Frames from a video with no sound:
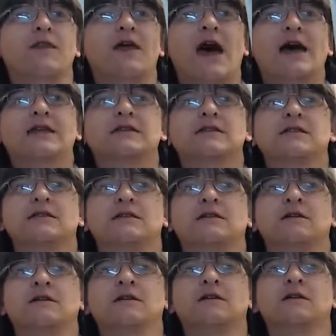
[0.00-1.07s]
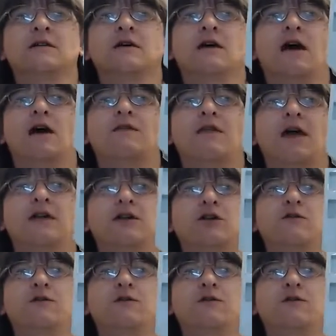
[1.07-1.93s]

that. And then you've